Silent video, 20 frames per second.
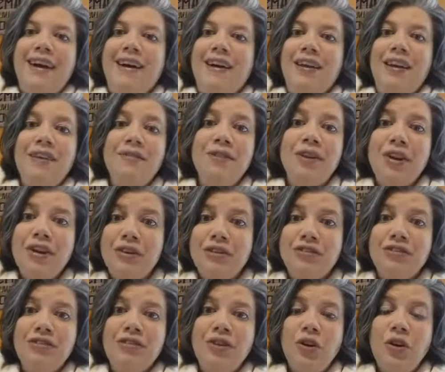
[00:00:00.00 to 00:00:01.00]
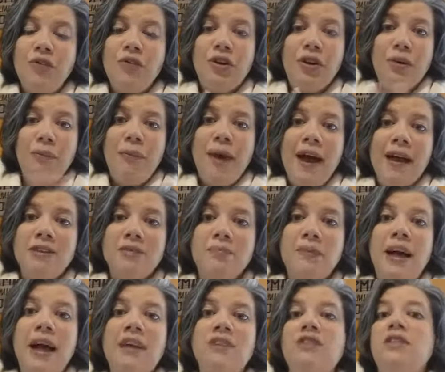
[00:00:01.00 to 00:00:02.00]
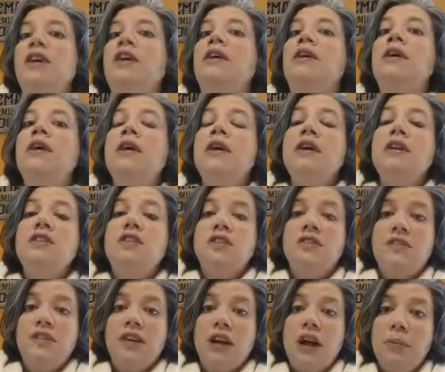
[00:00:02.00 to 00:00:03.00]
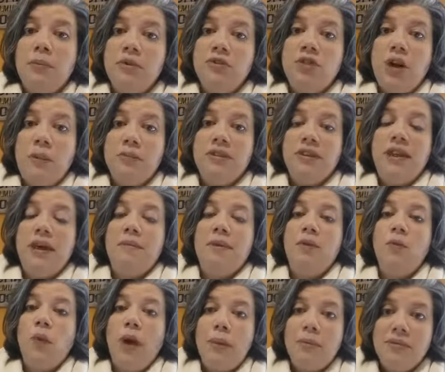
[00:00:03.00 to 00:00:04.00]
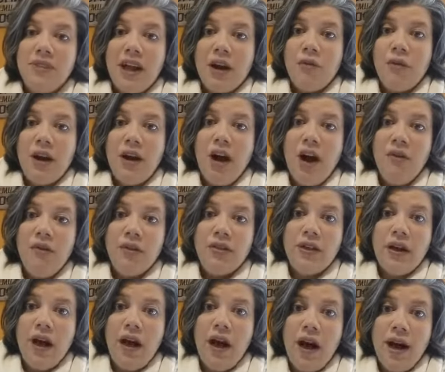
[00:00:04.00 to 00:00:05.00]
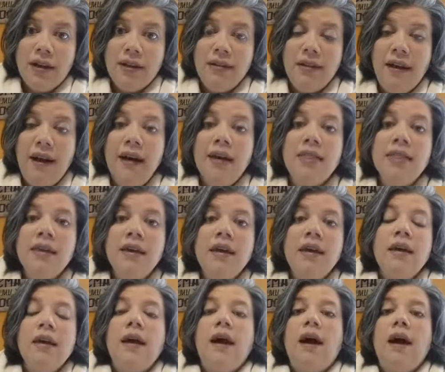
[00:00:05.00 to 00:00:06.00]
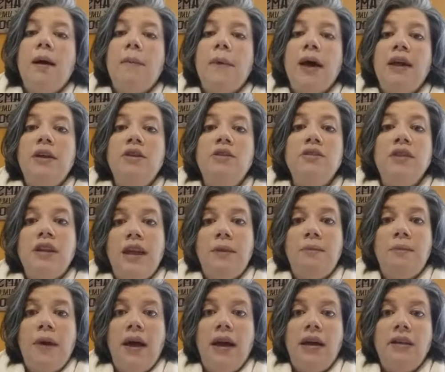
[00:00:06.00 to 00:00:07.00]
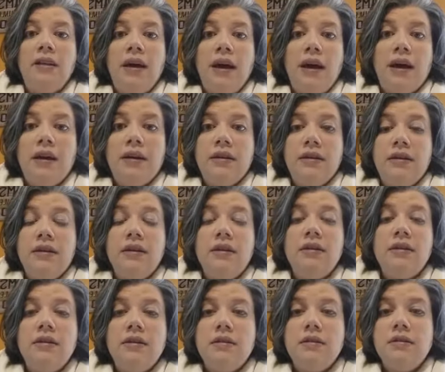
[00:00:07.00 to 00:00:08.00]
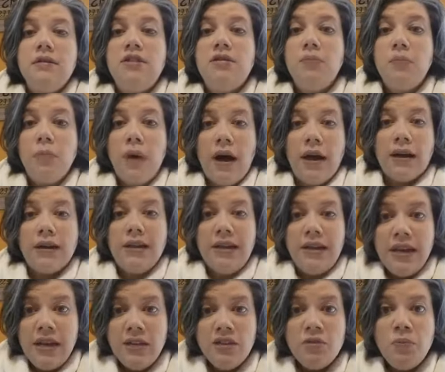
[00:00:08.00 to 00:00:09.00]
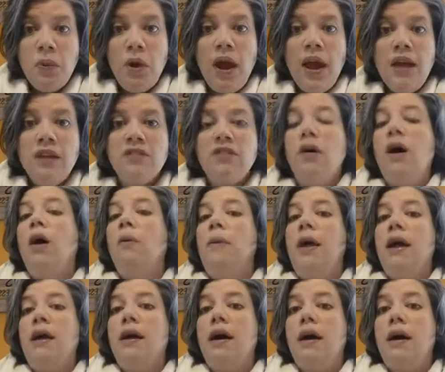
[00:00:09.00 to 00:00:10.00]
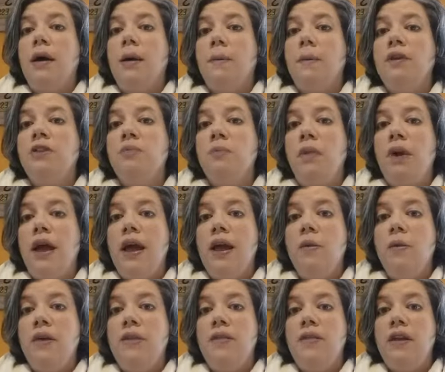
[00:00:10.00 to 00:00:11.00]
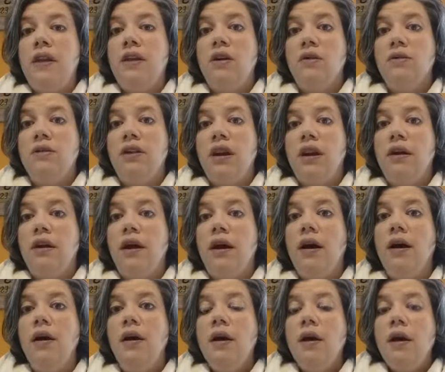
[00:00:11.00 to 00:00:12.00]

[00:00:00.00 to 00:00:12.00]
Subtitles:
even on your stove or your backsplash there, just a couple drops of lemon wipes that right off with a hot cloth. I use it in my cleaning spray. So I'll make a spray with the doTERRA